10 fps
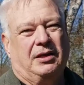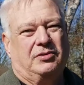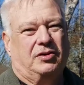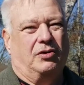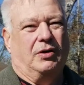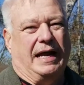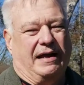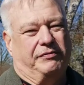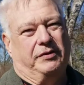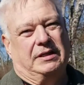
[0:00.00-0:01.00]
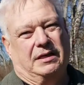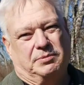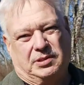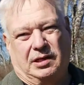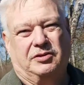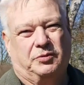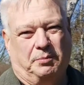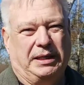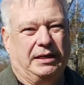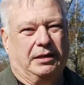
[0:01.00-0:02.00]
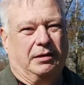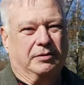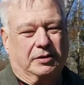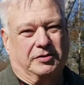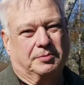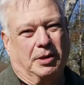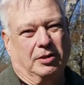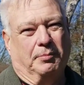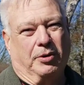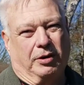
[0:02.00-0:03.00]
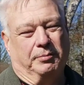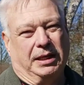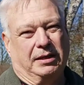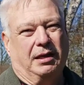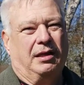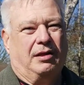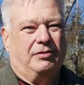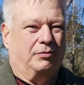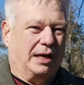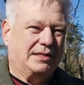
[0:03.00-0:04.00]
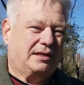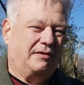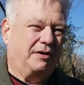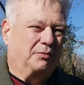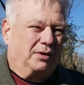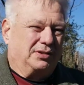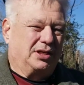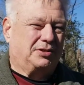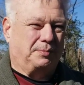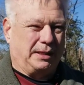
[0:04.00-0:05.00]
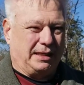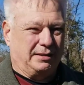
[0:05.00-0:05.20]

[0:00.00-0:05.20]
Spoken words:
So half of the upstairs will be a small apartment. The rest of it will just be